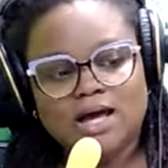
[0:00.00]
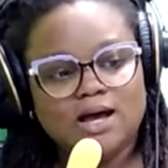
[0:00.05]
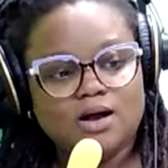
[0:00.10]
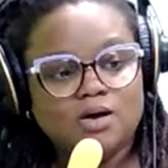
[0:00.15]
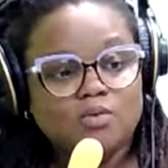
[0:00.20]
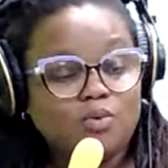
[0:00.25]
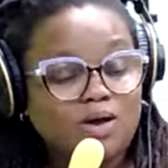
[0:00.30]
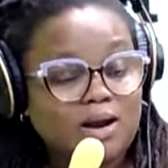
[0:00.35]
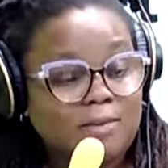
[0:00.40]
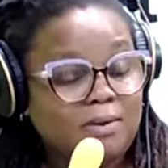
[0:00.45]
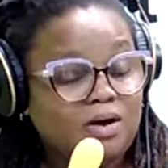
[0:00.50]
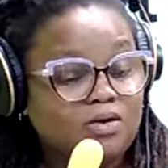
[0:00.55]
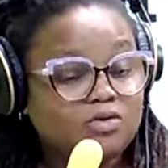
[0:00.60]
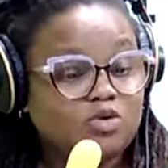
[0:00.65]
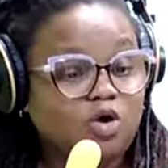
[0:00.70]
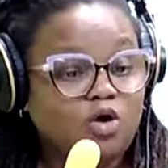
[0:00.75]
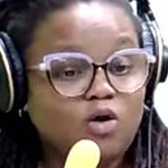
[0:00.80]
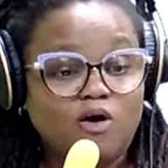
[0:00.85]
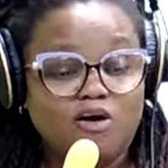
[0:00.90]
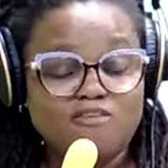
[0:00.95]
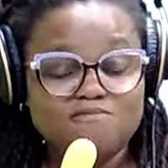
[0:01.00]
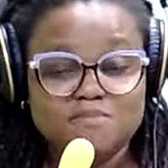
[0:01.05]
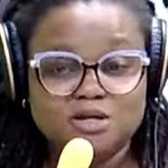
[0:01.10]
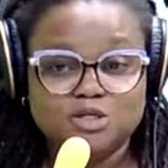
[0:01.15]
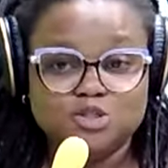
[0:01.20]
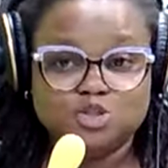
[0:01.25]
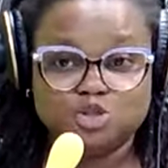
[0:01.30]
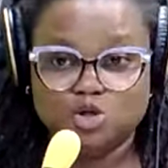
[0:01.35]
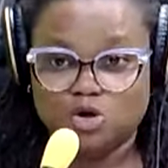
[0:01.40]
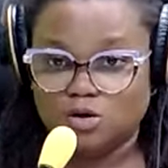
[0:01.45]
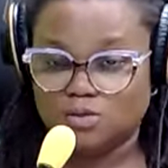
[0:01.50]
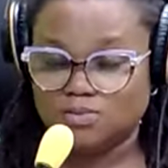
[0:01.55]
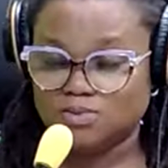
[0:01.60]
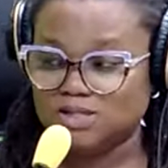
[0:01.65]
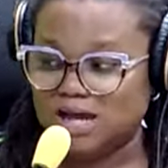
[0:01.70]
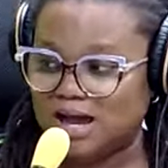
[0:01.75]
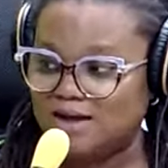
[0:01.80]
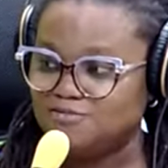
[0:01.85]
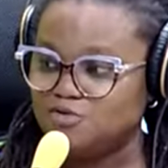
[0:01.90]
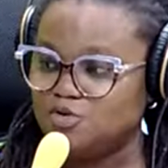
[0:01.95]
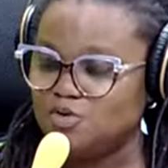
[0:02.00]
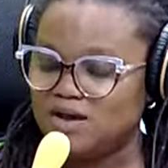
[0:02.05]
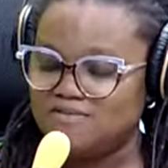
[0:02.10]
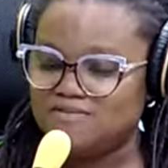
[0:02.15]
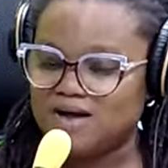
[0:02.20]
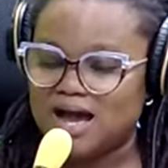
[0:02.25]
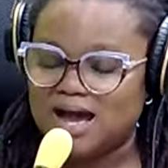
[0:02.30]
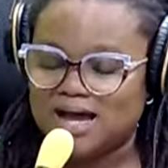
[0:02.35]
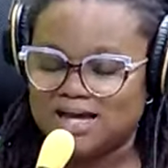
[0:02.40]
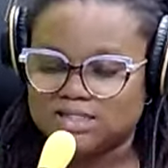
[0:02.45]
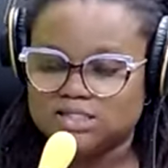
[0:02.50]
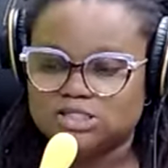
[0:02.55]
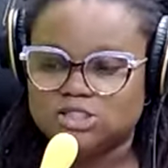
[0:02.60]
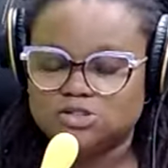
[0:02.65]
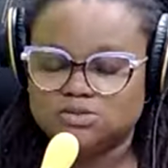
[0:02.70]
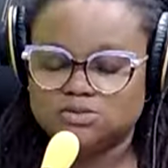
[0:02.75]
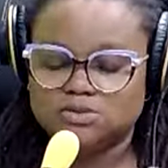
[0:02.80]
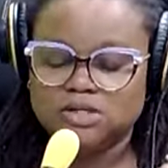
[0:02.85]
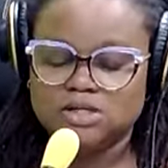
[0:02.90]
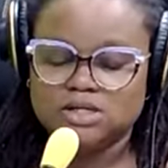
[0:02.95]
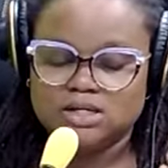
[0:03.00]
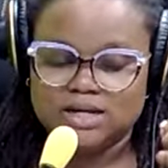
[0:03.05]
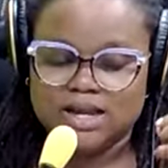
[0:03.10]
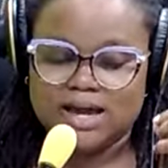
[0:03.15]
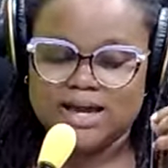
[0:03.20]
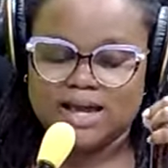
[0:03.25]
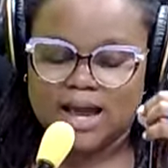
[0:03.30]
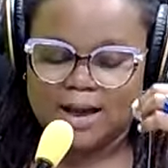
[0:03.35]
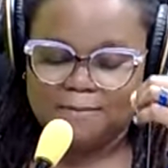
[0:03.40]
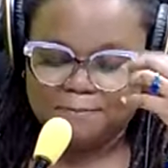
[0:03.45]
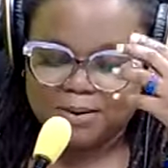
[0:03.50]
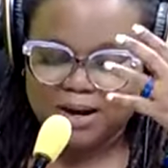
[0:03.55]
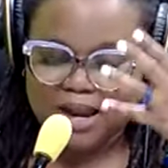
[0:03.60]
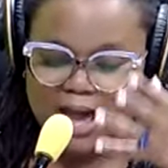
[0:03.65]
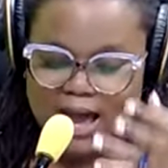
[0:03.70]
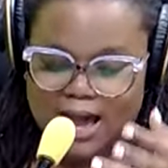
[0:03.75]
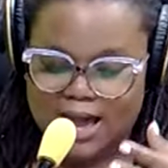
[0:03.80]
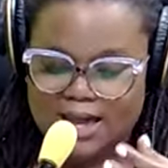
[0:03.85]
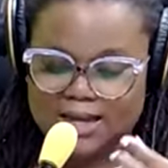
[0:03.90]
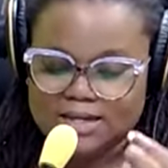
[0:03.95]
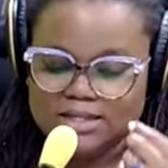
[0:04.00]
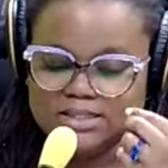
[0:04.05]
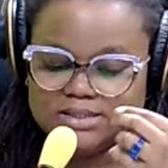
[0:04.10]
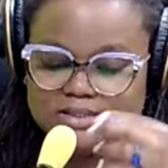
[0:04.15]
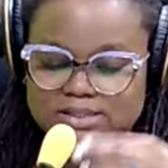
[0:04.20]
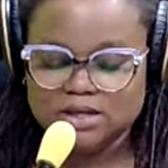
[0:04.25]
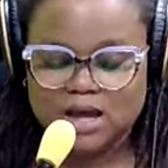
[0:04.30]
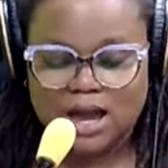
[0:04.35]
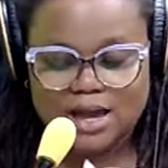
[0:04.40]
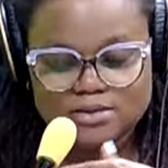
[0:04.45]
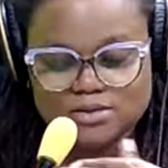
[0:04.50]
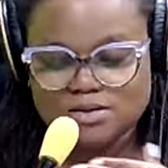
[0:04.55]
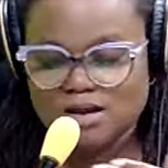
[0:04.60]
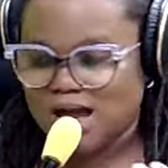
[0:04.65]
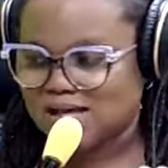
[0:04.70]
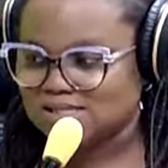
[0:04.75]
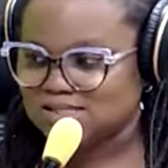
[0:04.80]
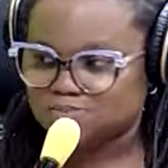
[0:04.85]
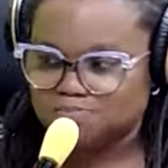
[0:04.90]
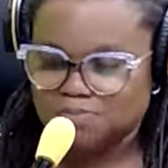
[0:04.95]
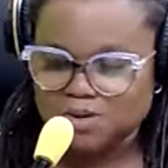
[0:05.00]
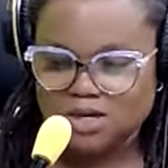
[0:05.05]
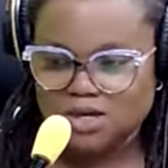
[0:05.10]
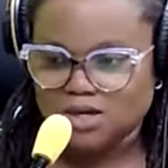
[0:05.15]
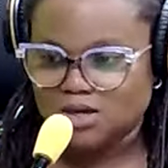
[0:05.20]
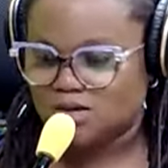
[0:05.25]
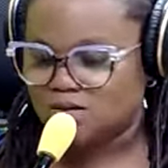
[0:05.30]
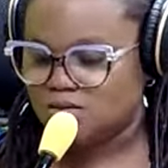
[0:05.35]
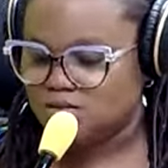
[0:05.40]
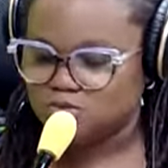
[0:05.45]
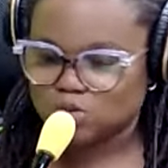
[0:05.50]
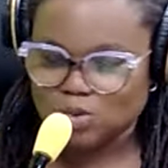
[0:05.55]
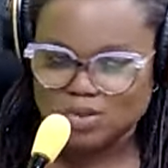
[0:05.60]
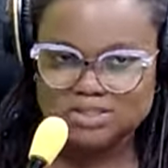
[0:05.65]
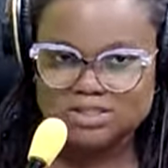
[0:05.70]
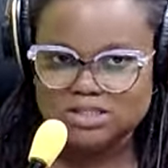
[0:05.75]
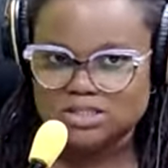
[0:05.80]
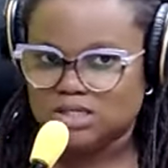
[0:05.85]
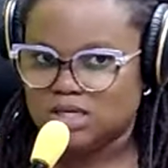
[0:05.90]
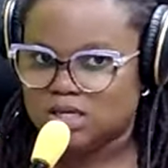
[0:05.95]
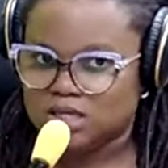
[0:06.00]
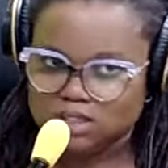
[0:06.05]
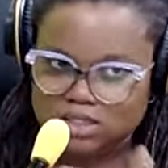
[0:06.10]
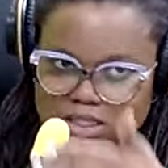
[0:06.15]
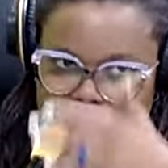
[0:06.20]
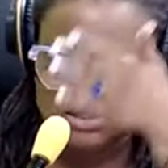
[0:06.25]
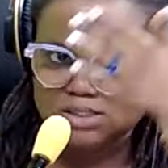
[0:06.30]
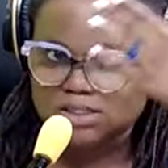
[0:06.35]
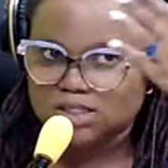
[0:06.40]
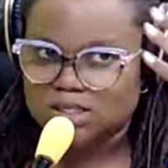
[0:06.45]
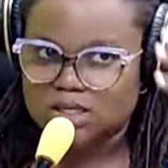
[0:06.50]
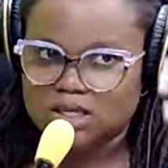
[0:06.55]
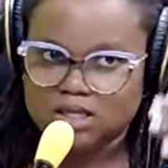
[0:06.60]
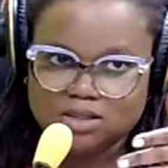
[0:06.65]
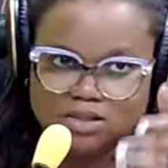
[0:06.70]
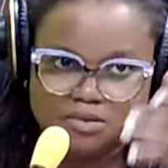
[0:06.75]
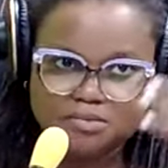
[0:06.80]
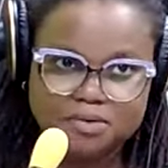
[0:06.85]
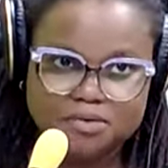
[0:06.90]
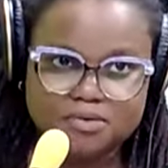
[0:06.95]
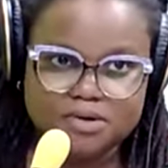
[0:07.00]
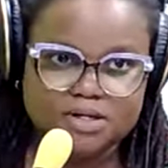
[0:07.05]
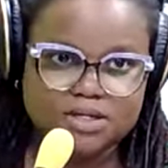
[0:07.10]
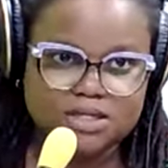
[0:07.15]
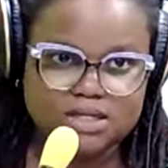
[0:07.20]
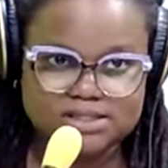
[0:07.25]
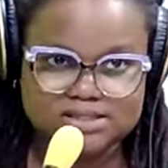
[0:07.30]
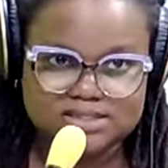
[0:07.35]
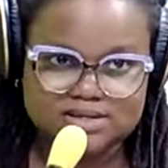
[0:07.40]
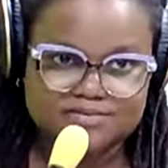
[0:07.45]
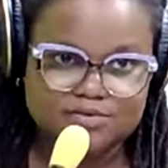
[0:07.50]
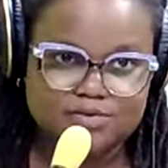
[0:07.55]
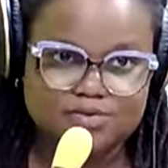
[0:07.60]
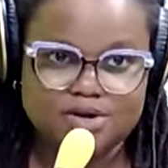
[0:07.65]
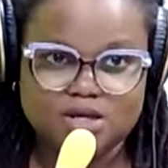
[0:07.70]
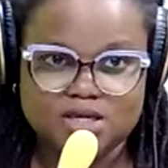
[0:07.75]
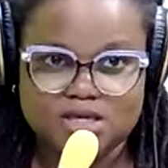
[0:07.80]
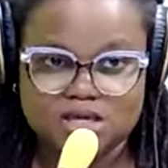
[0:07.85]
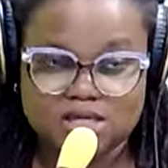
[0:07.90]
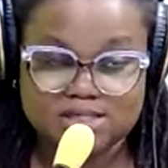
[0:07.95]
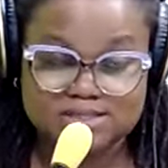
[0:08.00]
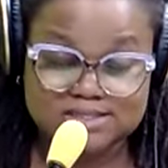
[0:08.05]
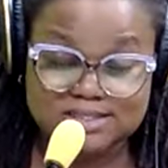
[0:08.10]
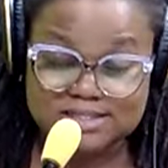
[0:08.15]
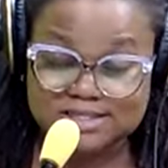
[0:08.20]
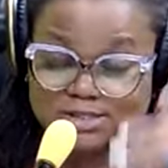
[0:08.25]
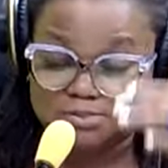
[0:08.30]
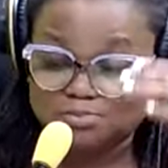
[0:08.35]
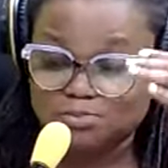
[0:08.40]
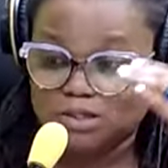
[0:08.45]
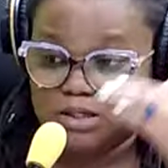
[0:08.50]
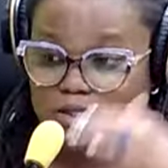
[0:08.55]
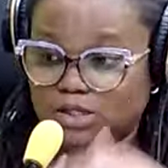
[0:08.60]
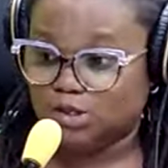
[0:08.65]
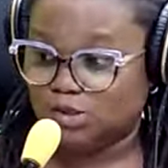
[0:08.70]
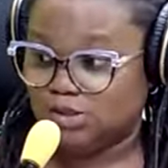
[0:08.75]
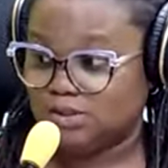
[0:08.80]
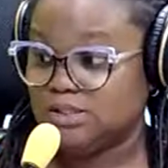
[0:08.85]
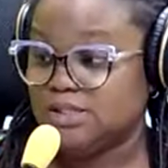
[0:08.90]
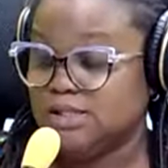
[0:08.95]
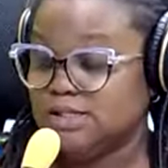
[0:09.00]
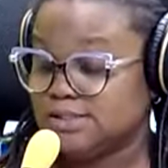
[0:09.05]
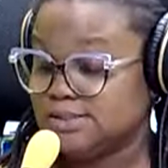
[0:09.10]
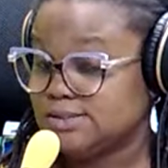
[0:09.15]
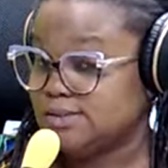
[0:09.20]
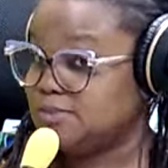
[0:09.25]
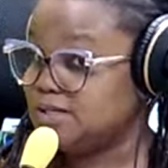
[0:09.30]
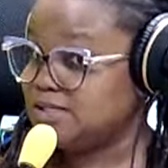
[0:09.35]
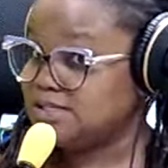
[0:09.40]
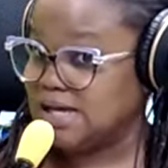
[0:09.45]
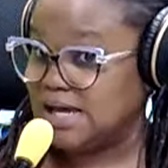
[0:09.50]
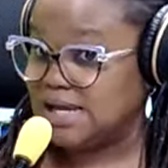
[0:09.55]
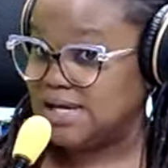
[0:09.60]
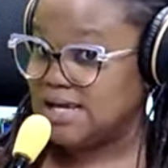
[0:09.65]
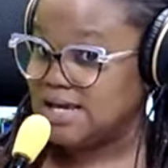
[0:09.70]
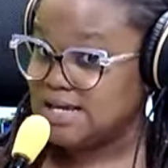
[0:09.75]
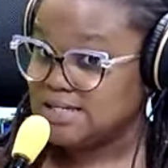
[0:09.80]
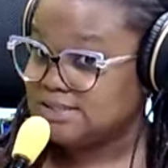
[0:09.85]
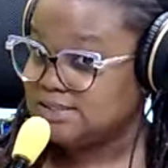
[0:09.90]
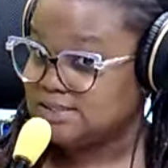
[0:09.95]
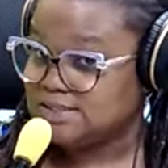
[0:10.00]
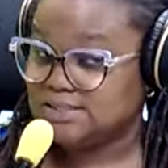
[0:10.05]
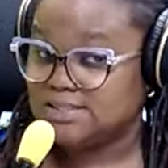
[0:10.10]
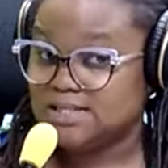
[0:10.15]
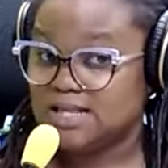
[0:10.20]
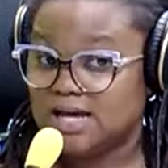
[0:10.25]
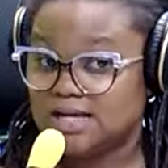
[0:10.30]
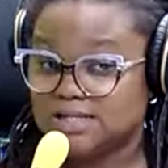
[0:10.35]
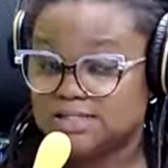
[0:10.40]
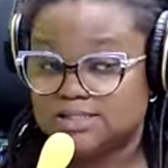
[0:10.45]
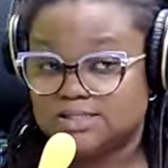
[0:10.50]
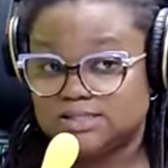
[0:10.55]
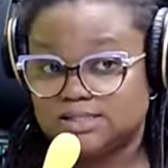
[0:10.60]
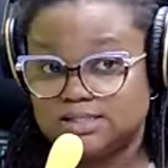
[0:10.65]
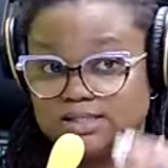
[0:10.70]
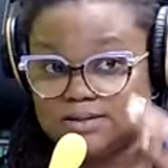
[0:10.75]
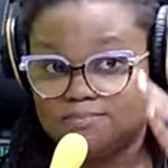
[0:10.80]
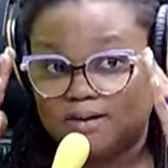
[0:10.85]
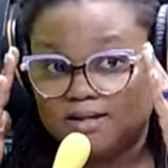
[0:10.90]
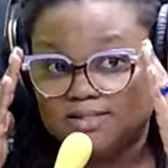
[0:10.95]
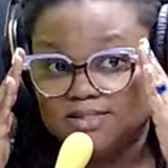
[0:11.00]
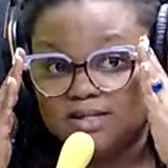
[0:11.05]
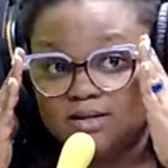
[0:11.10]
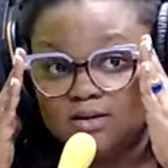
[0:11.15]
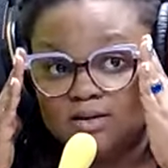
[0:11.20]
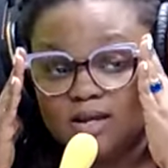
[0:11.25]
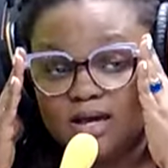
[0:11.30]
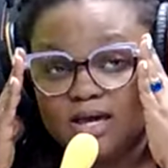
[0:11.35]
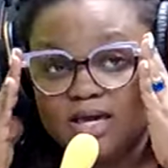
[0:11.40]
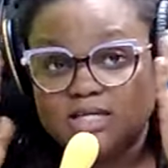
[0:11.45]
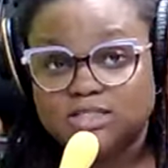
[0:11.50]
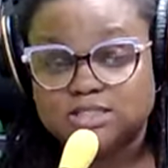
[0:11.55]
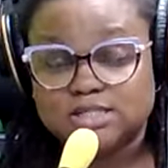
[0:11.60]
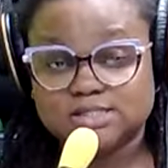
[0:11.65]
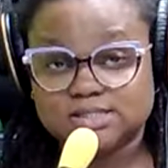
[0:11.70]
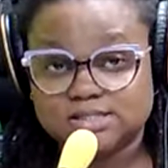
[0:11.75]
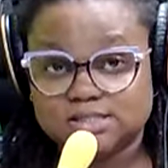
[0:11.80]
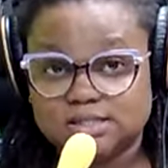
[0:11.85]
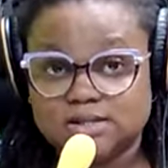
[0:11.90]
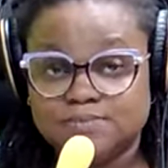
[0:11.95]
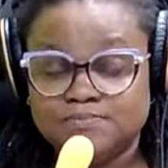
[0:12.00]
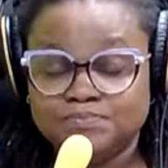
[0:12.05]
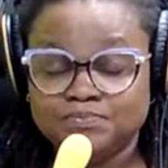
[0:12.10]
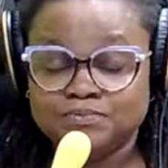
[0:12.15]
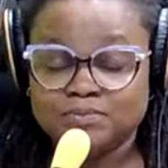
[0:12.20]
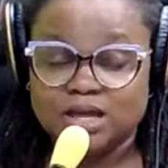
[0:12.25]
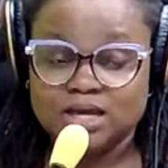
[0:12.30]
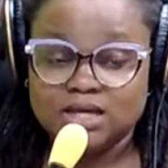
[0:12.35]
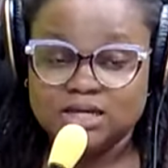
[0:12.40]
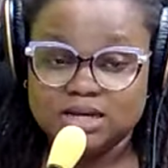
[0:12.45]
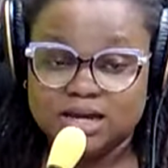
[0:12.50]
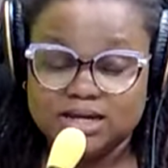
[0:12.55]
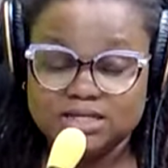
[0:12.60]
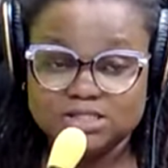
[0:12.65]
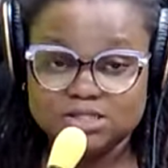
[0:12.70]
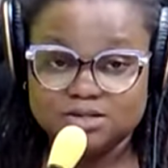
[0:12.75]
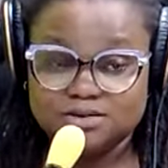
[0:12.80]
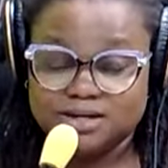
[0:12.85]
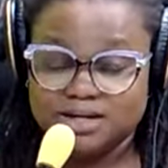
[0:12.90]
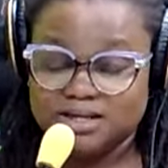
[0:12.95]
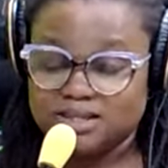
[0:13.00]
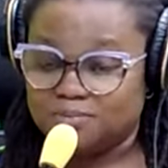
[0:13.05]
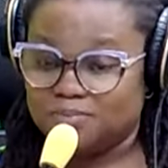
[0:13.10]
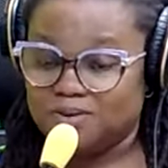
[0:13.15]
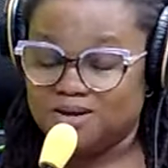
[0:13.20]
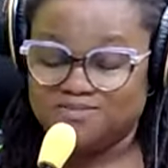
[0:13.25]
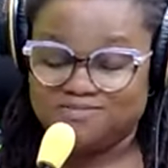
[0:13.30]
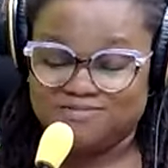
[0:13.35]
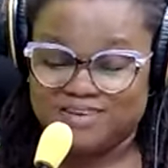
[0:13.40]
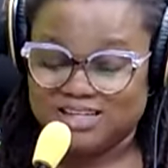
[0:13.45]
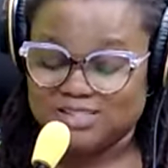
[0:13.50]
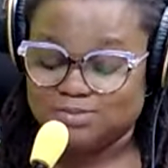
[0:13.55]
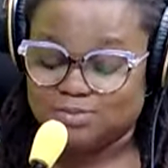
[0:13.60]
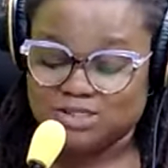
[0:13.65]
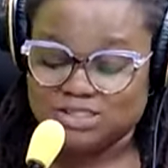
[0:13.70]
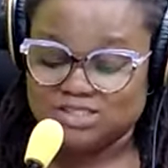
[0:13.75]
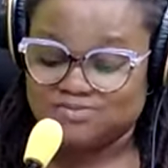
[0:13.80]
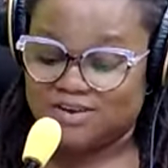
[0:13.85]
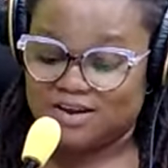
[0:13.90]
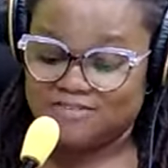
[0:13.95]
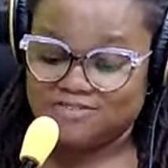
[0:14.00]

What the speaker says: What about non-government jobs? Have you ever had to like apply and they say, you gotta pay 20K, 30K, 300K, 700K, 6 million? Somebody alleged that in a particular agency in Nigeria, they're paying as much as 5,